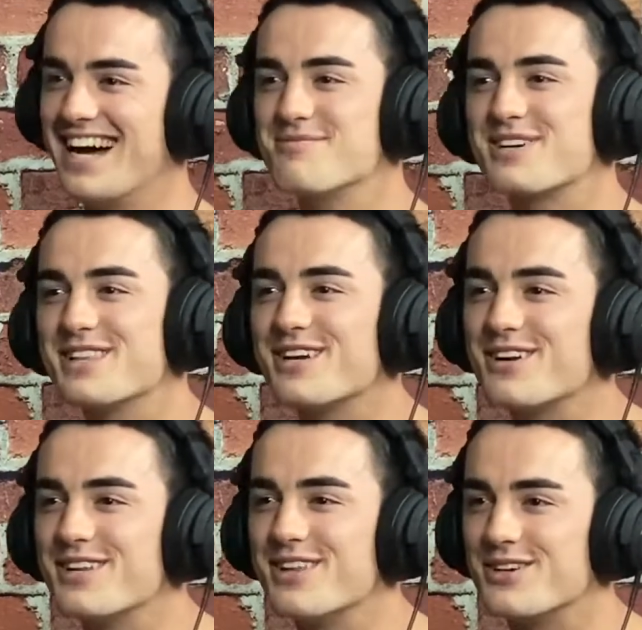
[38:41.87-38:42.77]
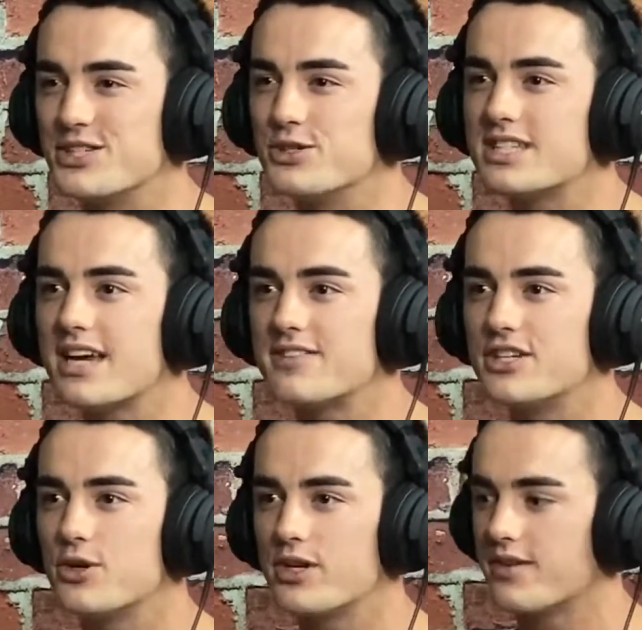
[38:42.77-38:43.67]
I'm clearing those. You just have to
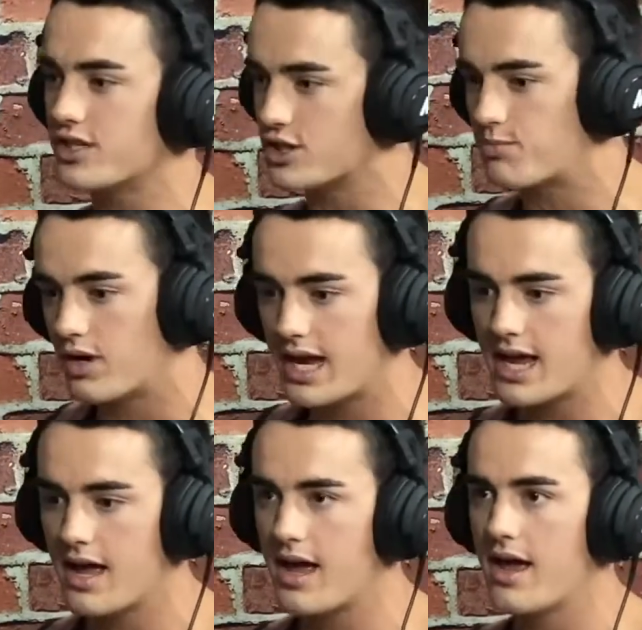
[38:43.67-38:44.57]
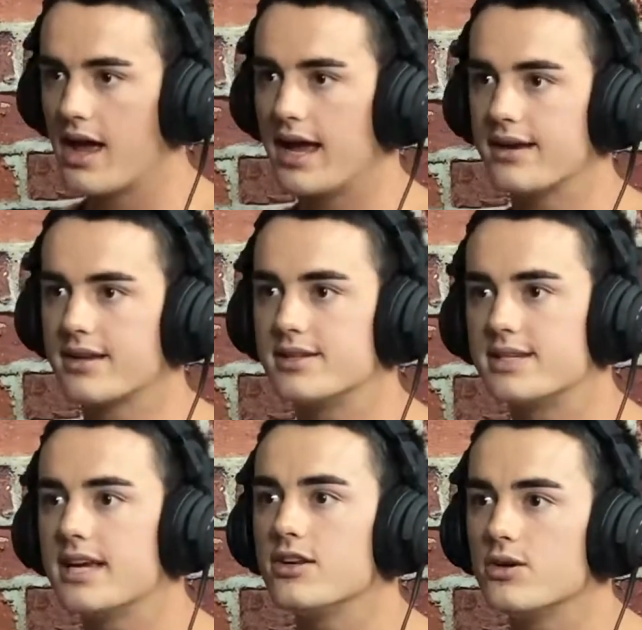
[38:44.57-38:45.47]
do it. You have to sprint and
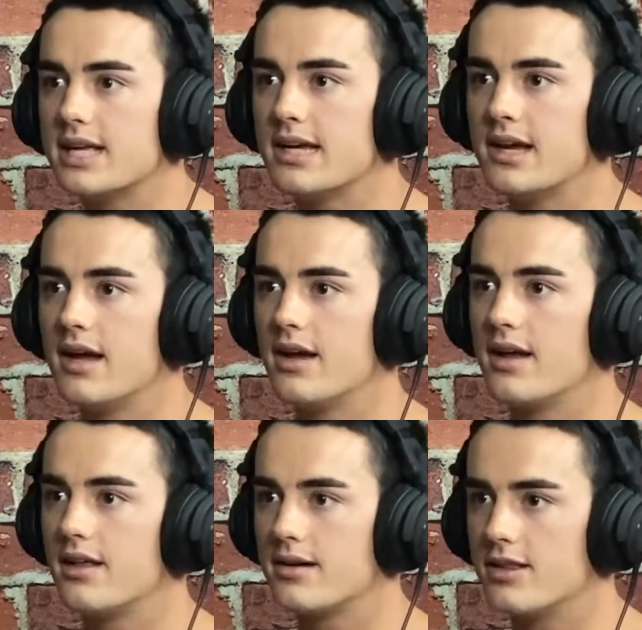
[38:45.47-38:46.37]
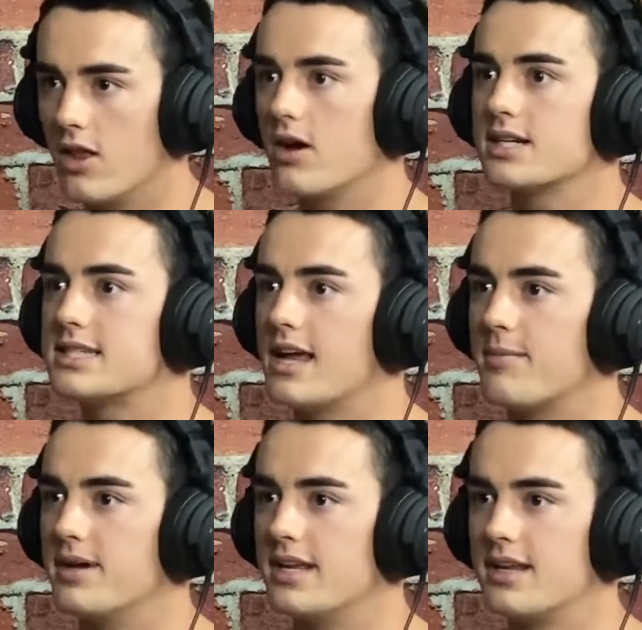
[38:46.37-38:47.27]
continually long
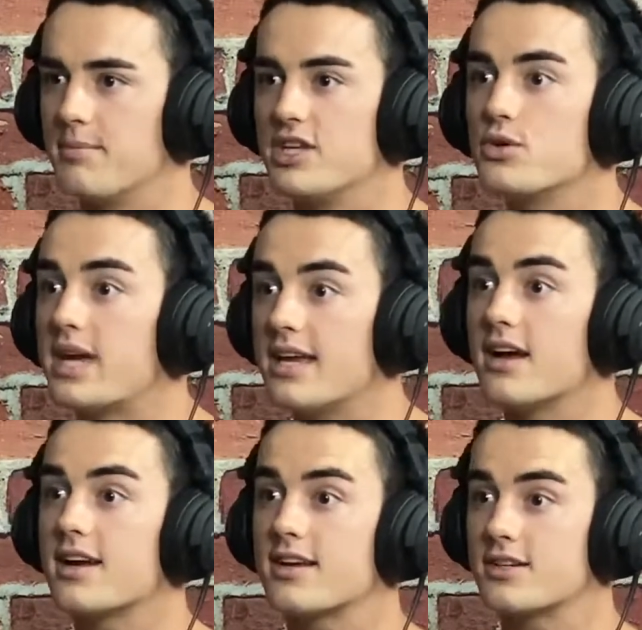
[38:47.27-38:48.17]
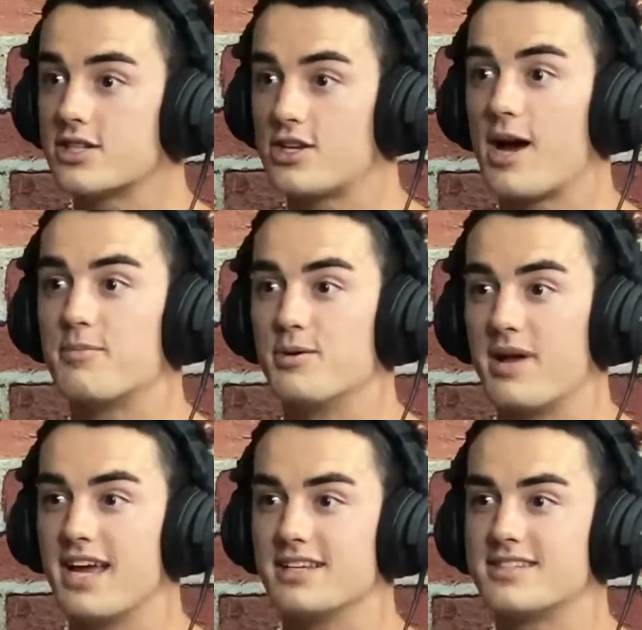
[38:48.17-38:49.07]
step it, but you cannot stop your
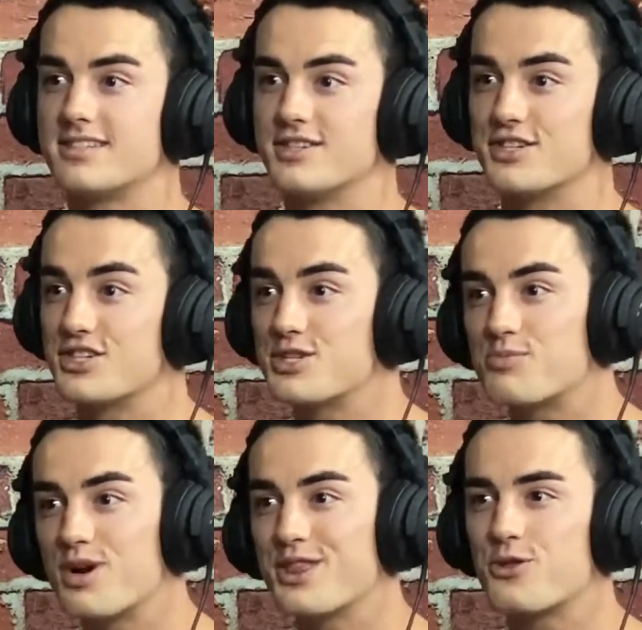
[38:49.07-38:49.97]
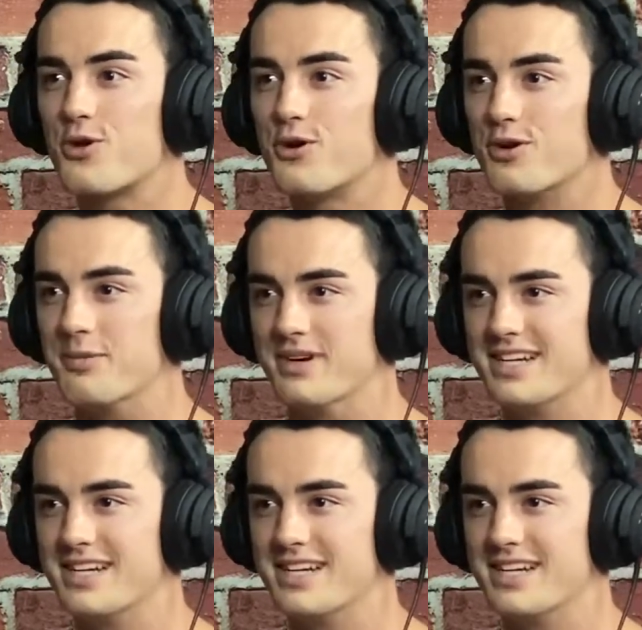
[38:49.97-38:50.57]
pace. Just sprint through them.